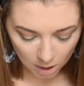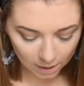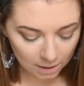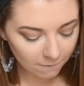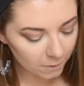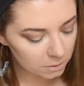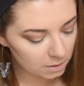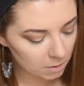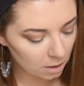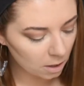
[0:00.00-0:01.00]
I think first
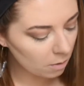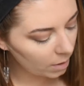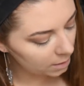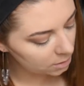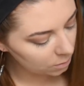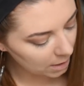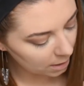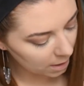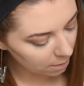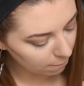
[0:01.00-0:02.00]
I'm going to go into that
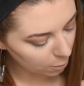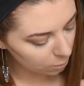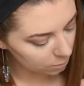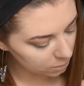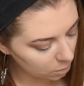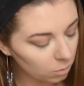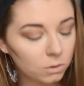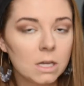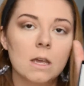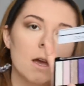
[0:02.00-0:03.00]
kind of rose
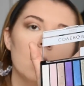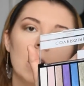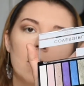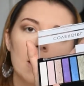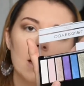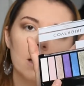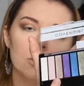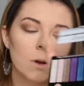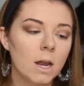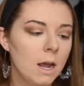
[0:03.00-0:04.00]
goldy color that I
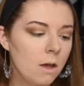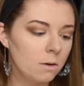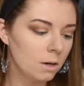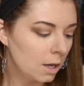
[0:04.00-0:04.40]
tried out.